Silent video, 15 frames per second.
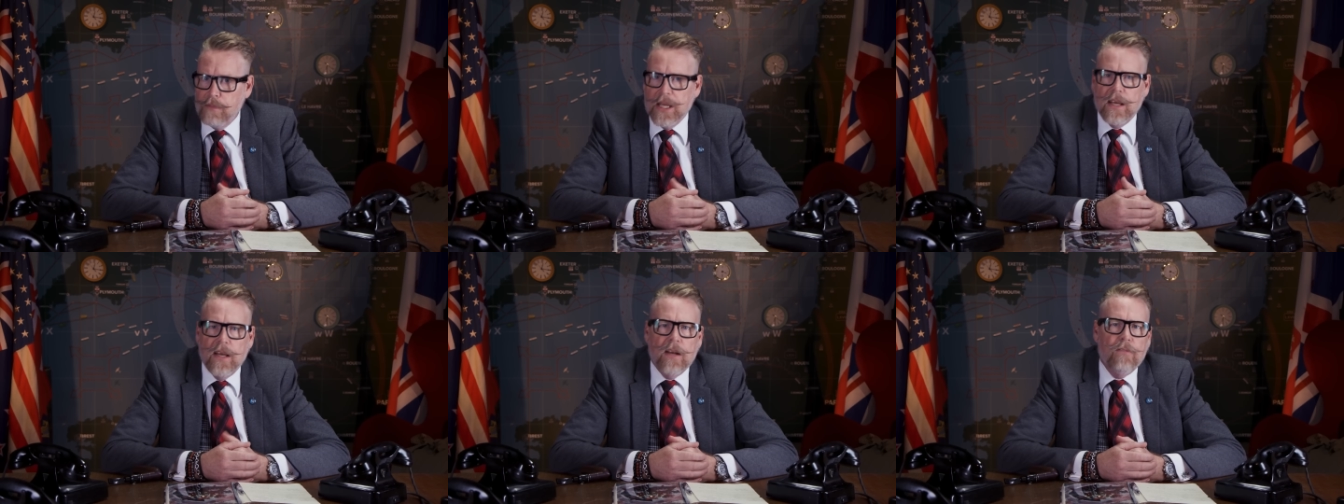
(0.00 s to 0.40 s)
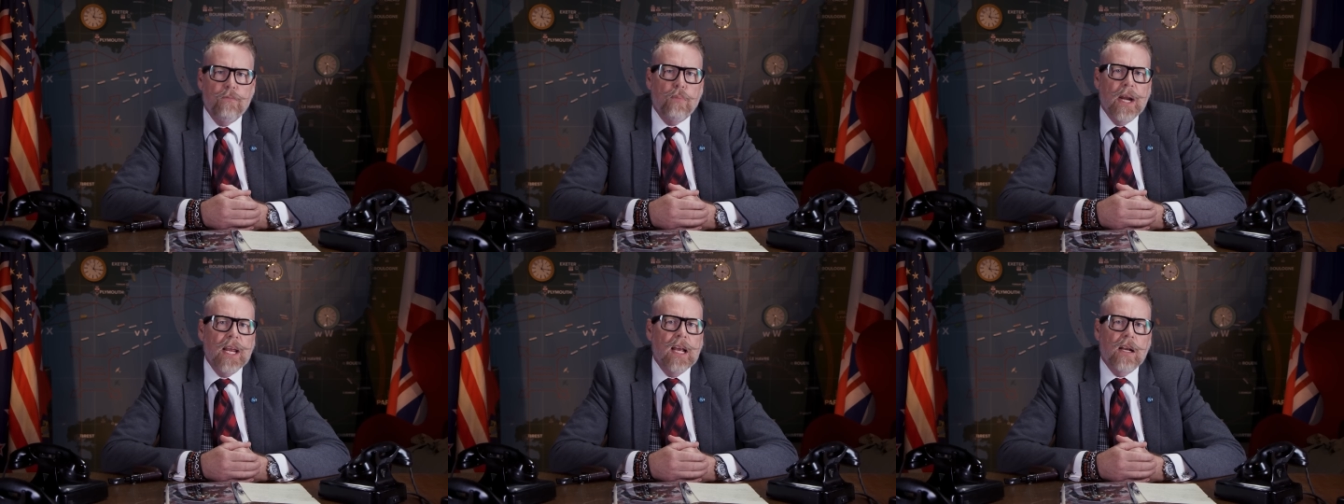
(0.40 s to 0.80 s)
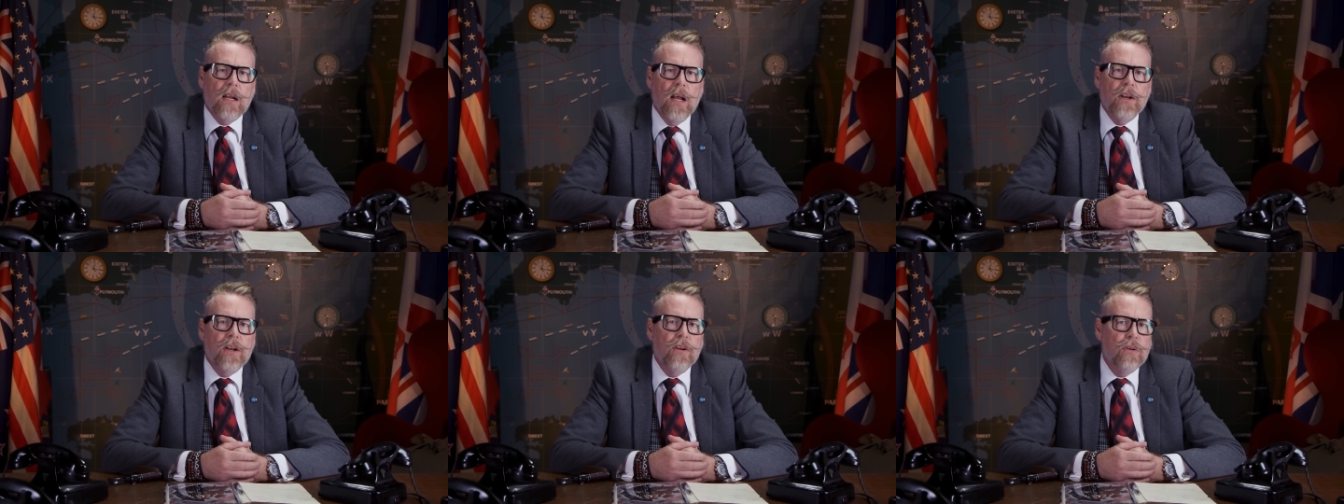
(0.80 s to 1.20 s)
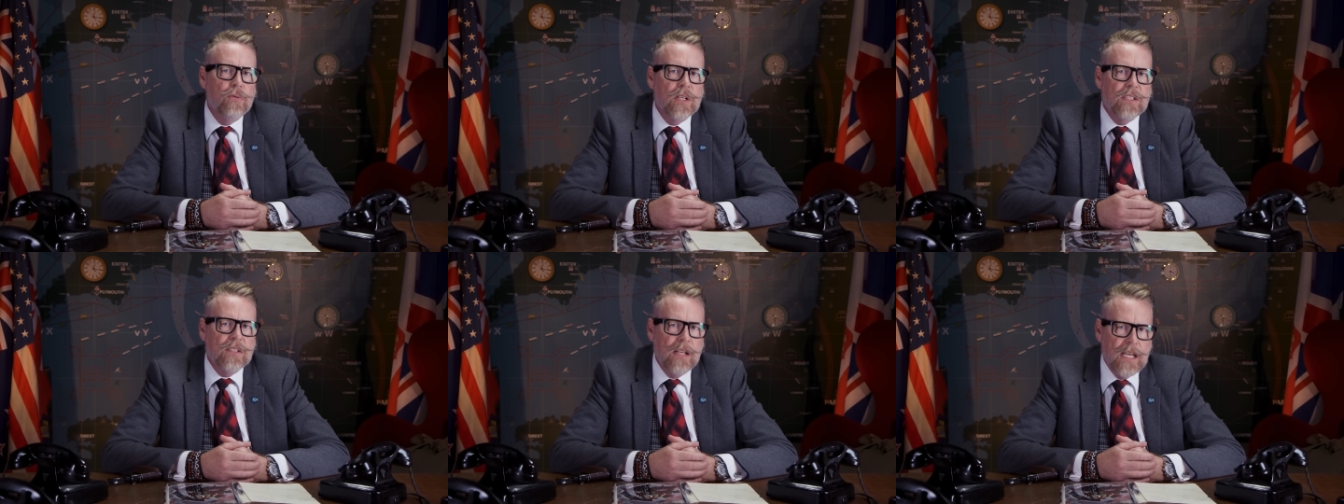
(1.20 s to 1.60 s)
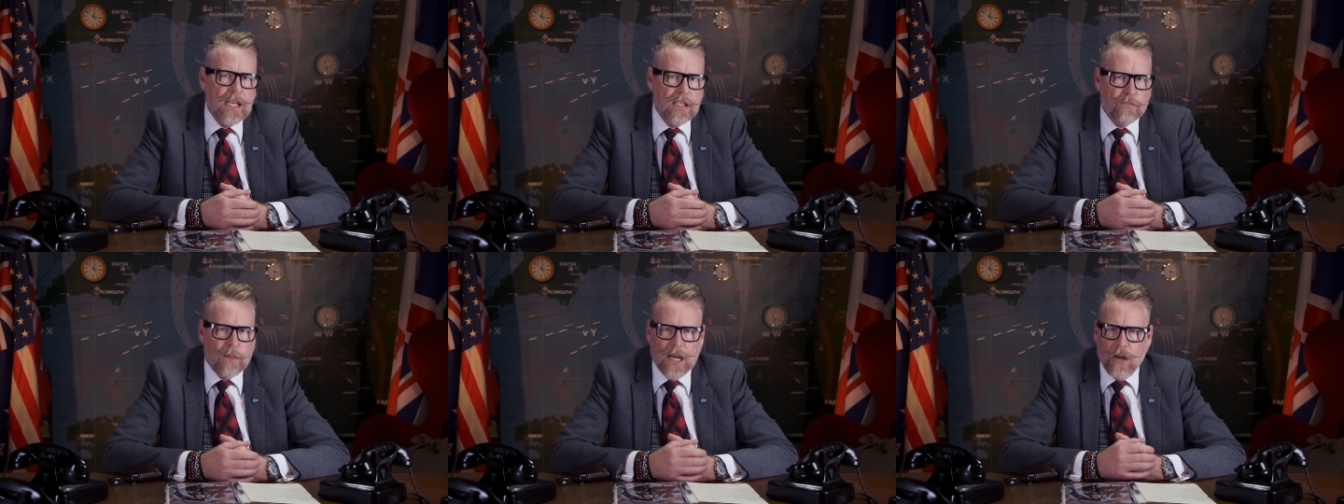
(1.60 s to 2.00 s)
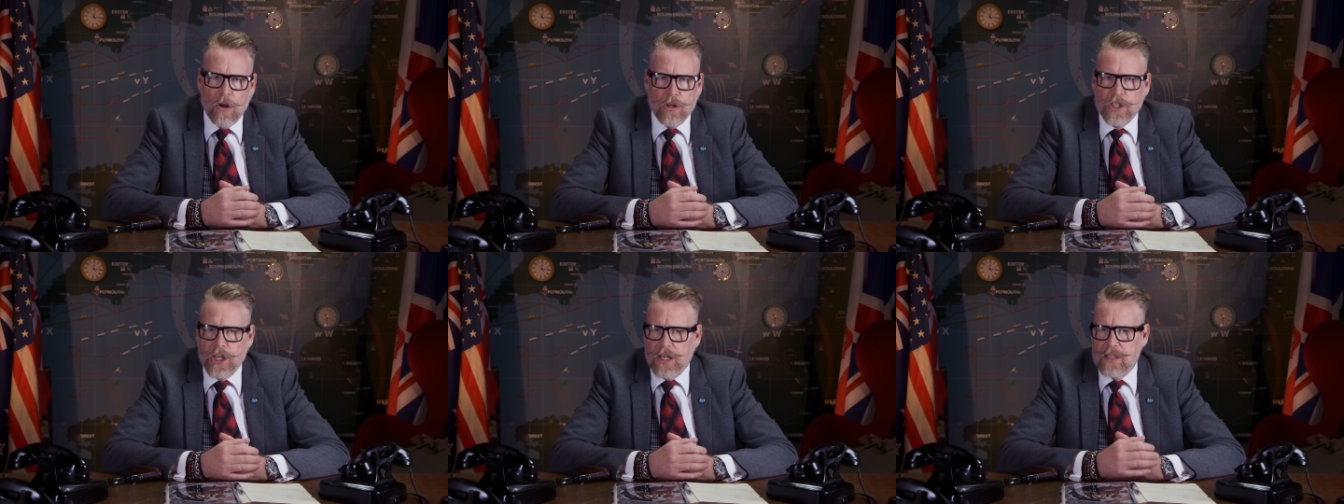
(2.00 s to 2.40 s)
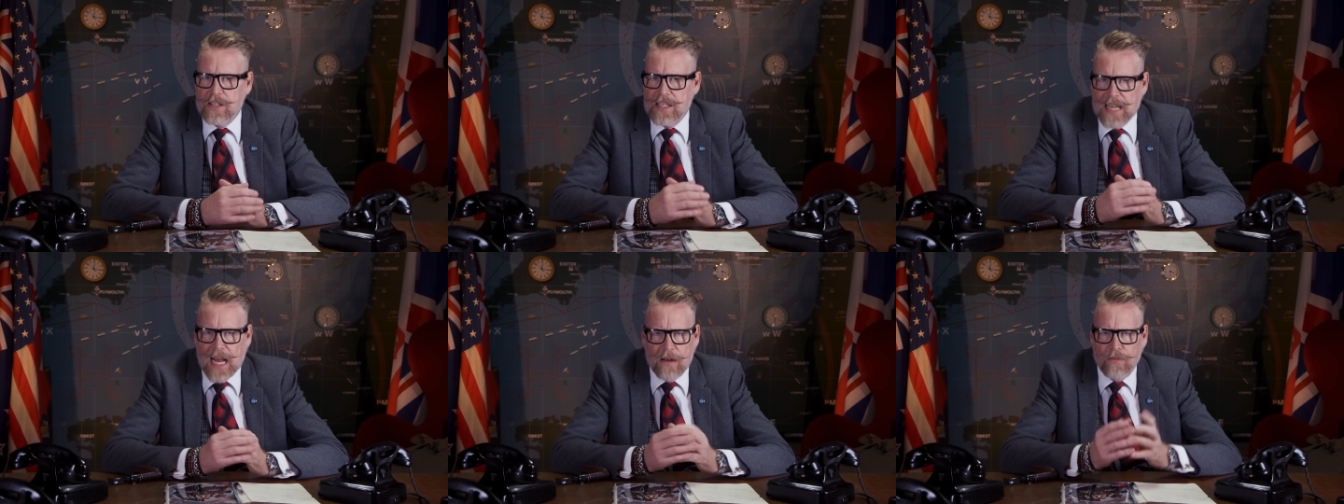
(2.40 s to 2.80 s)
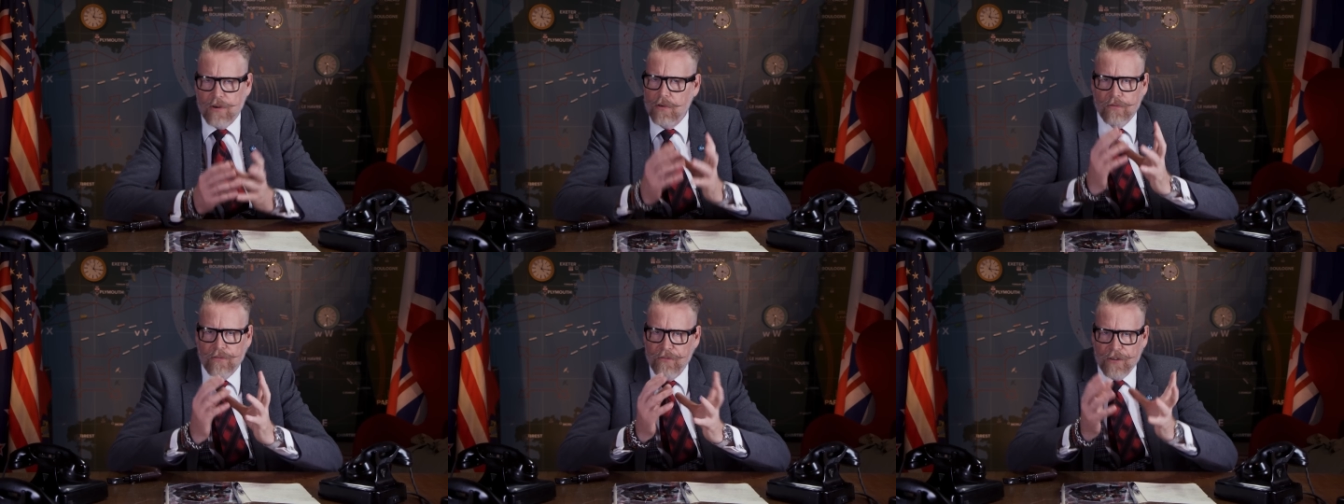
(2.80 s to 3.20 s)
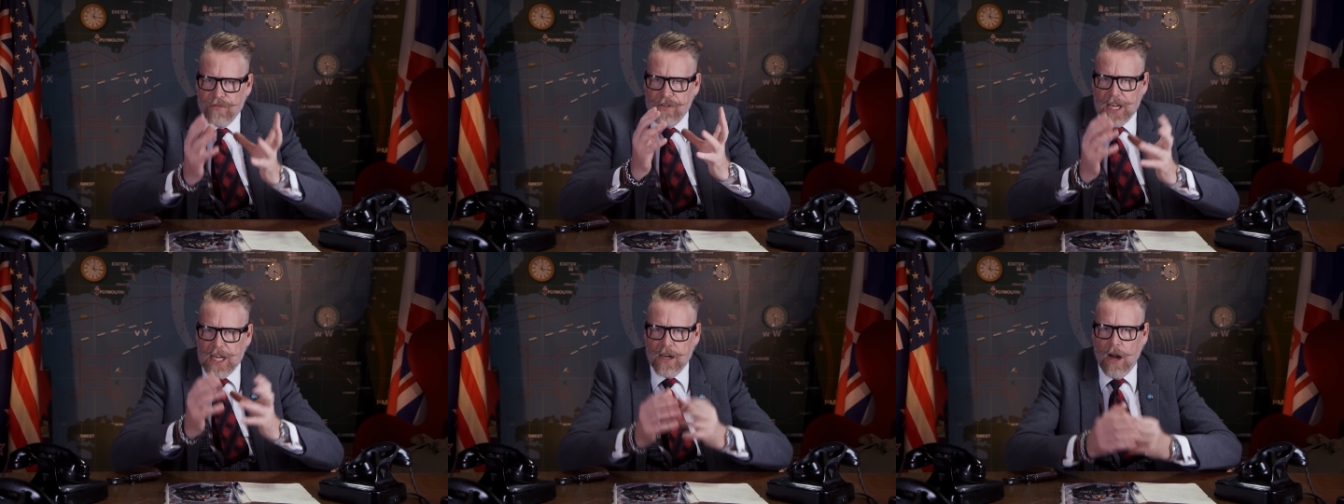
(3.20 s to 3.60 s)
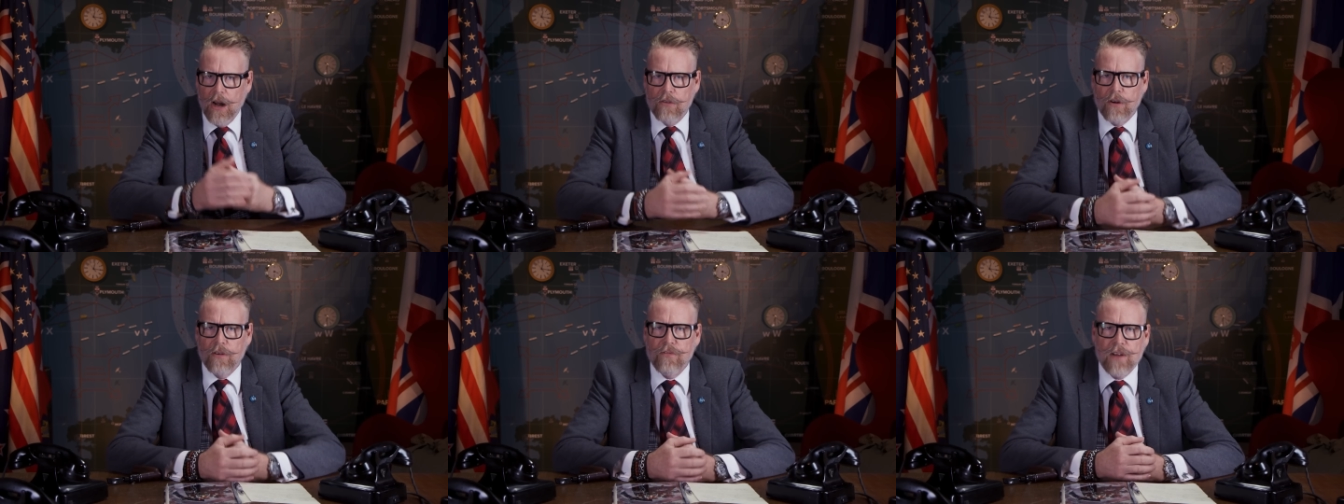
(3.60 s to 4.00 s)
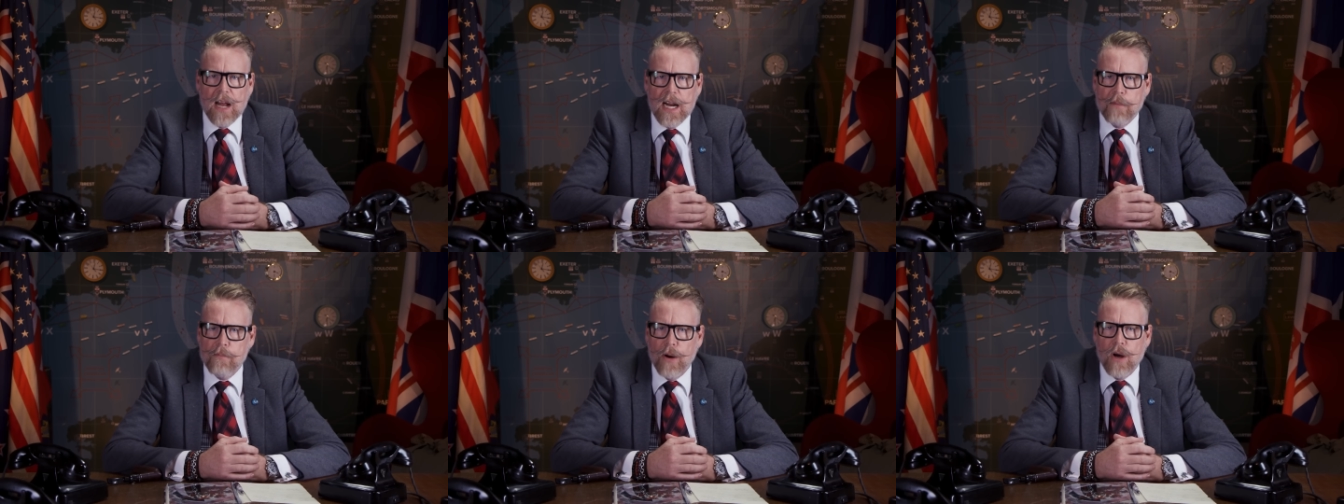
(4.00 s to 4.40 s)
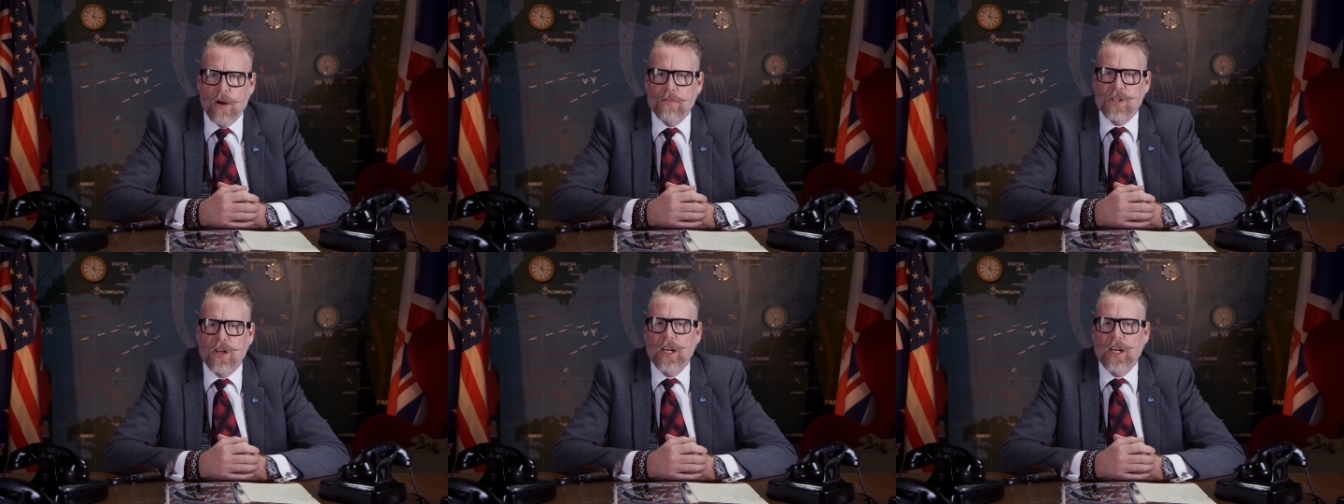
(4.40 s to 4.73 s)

speaking of bringing London to its knees by launching a salvo of fifteen hundred flying bombs